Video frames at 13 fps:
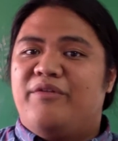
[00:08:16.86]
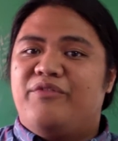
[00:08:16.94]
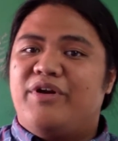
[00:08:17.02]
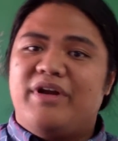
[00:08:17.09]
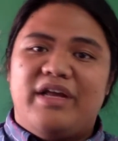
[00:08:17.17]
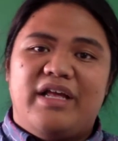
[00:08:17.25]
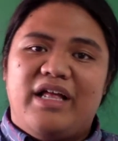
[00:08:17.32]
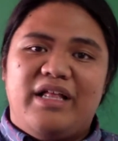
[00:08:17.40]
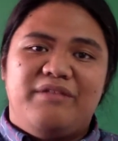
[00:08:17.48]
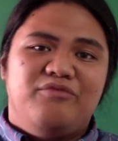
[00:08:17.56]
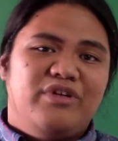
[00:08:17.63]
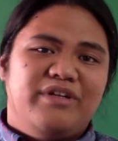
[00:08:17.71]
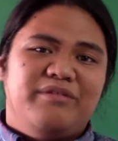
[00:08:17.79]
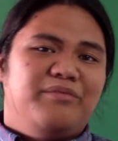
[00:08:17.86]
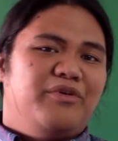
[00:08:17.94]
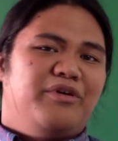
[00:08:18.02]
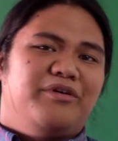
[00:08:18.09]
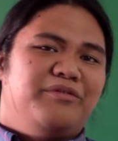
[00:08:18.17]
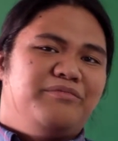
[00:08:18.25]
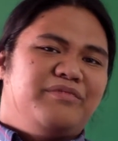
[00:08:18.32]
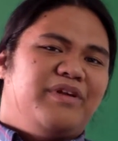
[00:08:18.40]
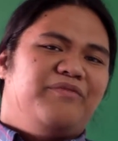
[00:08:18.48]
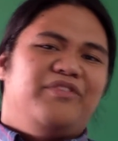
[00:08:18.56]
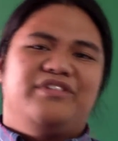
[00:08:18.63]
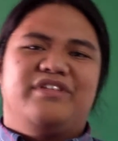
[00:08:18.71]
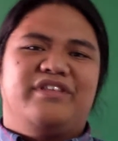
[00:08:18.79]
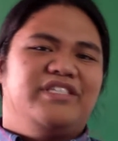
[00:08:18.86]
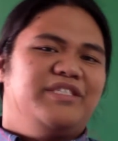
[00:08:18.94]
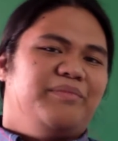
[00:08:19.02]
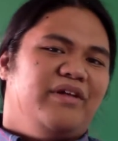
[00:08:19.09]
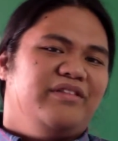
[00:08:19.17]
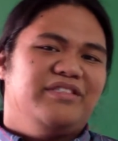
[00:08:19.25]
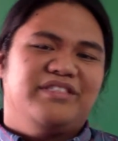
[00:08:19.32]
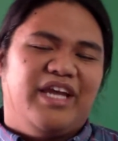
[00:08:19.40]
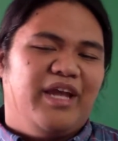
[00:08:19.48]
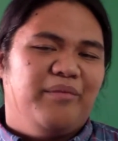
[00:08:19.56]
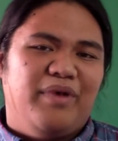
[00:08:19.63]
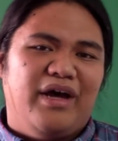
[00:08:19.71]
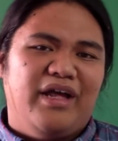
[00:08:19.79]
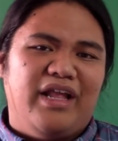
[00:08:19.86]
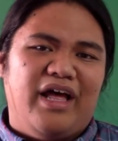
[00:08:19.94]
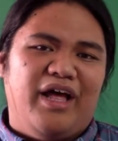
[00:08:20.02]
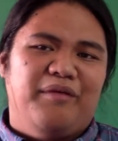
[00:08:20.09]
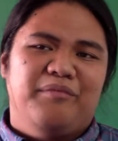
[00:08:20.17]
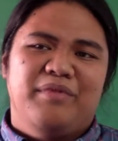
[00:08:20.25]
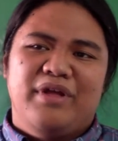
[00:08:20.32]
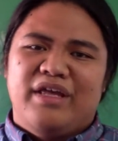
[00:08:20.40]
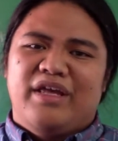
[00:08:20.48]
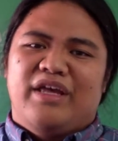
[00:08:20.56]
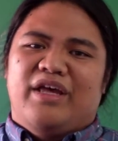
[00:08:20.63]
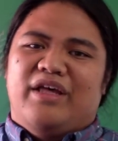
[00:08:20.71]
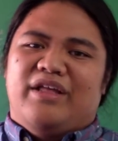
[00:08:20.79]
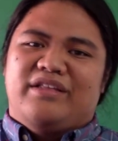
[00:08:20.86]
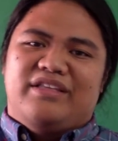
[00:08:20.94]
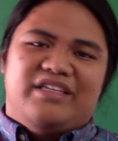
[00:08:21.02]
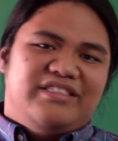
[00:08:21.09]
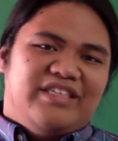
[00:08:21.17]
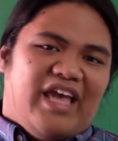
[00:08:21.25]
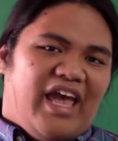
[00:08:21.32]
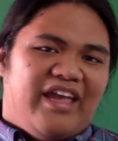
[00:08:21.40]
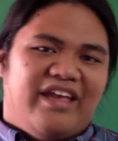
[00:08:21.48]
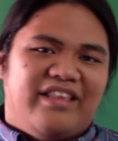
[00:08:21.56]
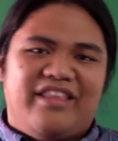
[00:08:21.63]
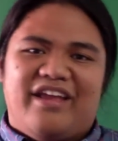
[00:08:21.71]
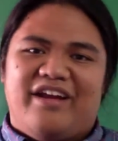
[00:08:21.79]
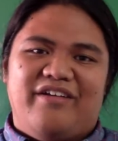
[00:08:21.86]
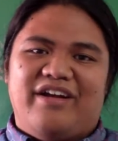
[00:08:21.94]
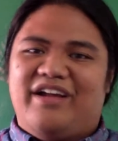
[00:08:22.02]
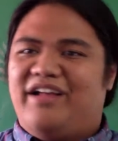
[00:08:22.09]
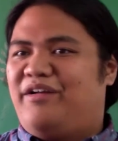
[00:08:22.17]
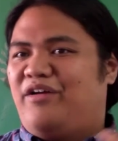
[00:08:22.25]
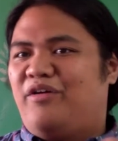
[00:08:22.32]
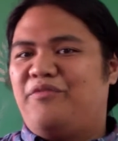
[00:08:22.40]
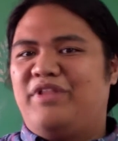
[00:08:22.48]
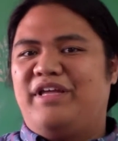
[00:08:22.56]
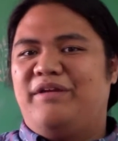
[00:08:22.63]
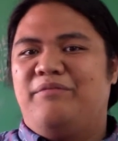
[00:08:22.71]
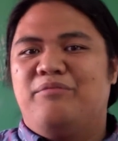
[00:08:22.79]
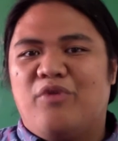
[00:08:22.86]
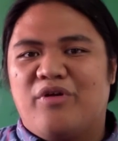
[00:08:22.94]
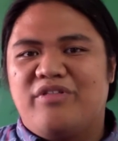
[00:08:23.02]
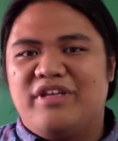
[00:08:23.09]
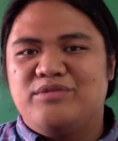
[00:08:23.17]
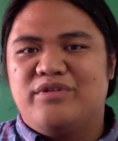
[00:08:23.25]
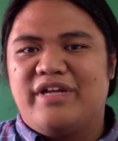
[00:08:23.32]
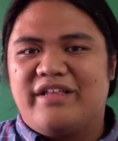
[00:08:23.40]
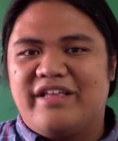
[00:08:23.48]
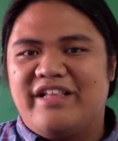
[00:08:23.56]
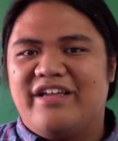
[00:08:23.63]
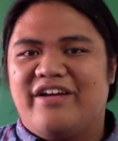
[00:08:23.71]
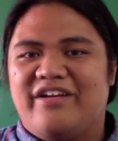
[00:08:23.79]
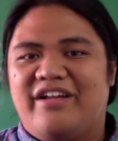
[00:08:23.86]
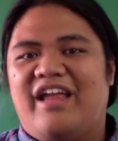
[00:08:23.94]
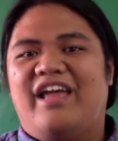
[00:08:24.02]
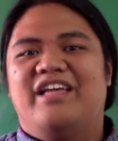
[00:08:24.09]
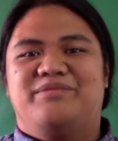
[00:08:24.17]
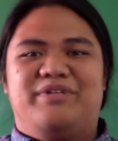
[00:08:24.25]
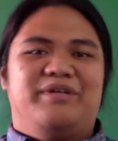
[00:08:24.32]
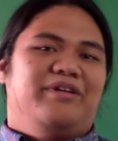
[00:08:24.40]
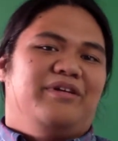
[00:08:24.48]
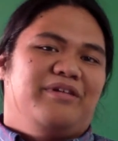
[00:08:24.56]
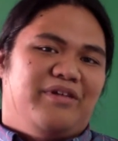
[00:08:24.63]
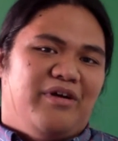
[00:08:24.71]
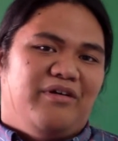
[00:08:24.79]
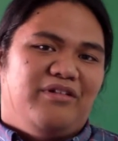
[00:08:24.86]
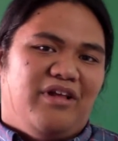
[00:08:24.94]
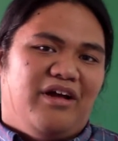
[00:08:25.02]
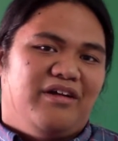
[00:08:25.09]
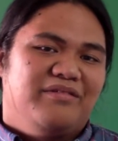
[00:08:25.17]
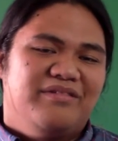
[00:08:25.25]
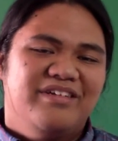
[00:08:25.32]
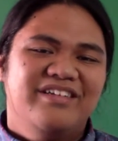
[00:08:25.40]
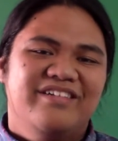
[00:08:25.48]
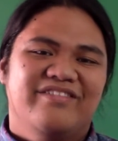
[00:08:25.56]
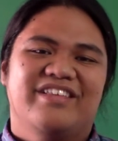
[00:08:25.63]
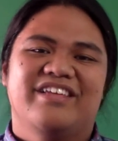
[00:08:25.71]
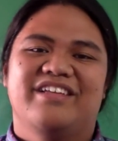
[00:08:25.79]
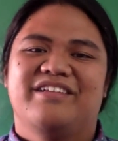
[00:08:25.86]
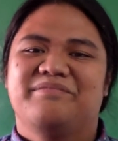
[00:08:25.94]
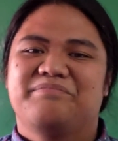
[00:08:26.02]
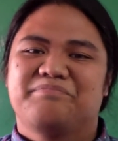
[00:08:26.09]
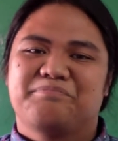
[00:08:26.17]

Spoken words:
very one of the more confusing things about this game, but just hang in there. Hopefully more things will get cleared as we go along with it.